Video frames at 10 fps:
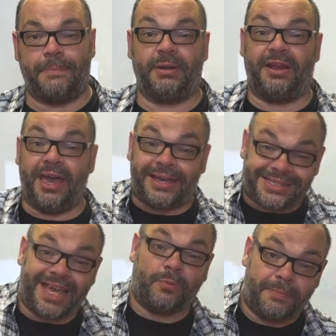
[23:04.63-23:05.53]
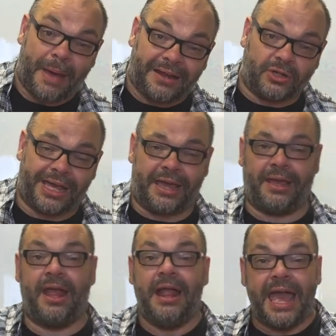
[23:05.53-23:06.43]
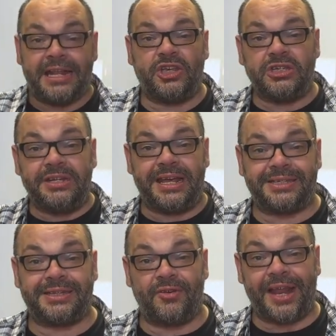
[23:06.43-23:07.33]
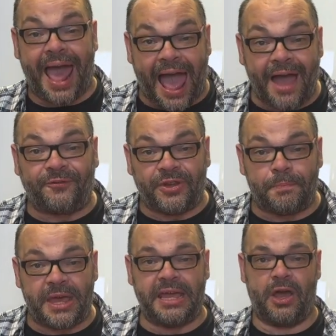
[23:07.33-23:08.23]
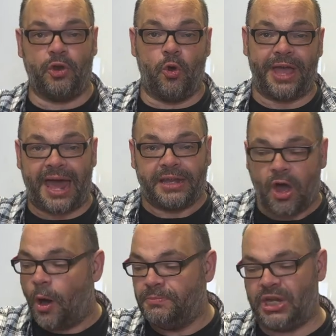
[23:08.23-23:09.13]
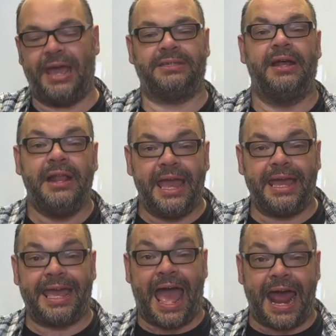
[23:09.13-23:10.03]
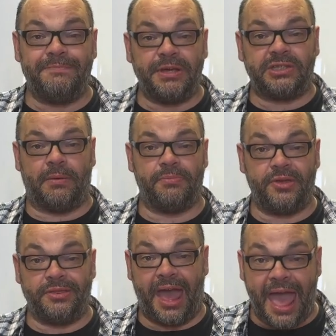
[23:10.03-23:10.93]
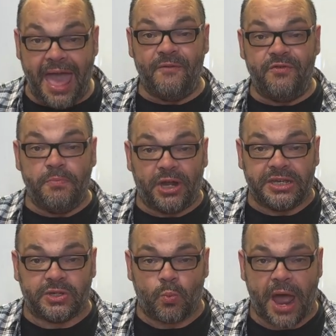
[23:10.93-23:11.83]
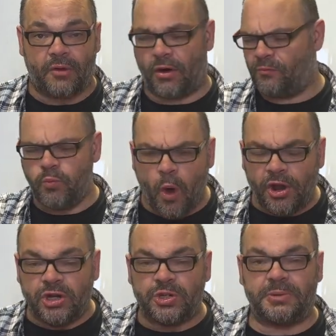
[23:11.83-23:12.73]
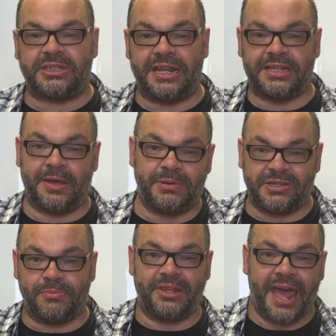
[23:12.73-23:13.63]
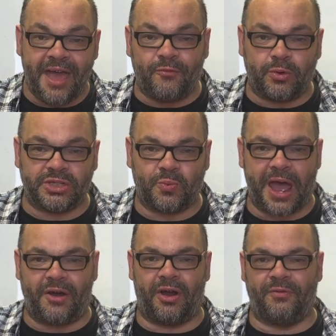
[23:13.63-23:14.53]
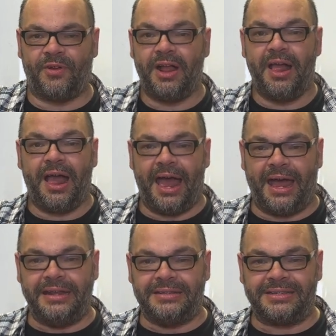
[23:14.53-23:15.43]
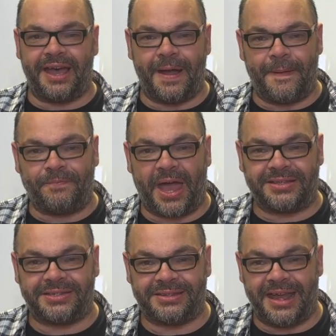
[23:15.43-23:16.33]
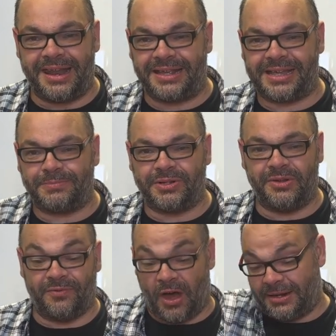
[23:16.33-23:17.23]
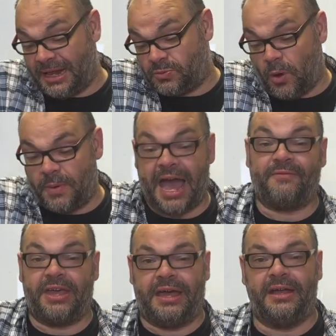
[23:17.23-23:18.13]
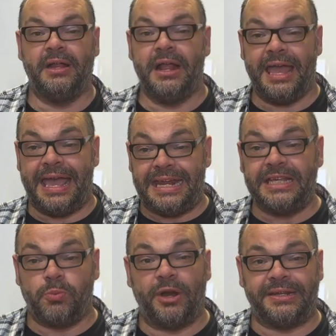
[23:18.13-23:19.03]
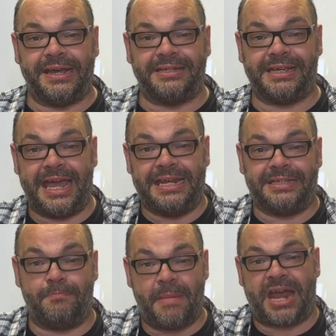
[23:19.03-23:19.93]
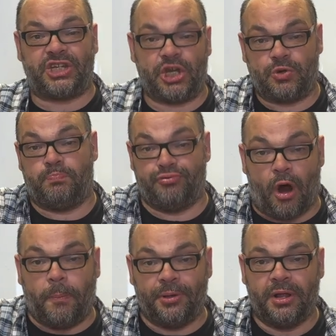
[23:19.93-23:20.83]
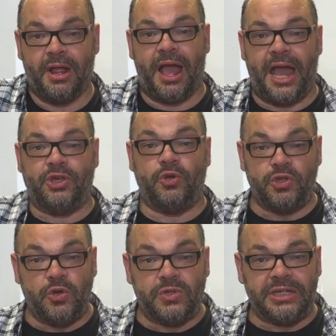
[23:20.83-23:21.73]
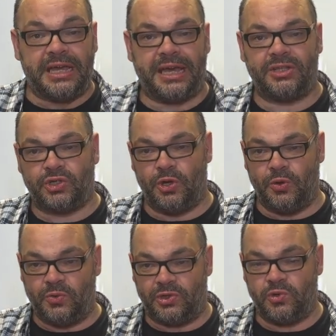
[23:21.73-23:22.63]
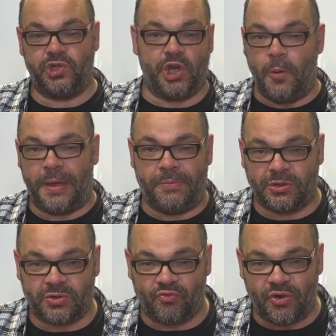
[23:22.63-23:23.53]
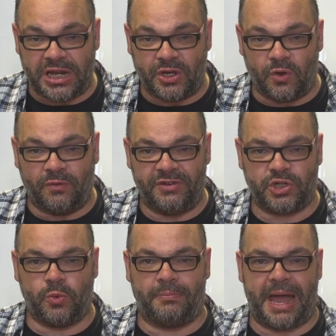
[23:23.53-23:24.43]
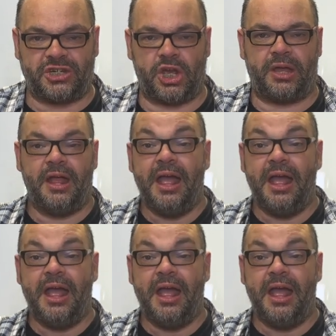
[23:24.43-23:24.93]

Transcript: But like I said with Paddle King, it doesn't necessarily have to be an organic object. It can be something that everybody is aware of. 100% it can be something that everyone's aware of and uh, and that's and that's absolutely fine. And that's what we have here. It is what it is. It is a magic prop, and you're using it to to show people some really cool visual magic.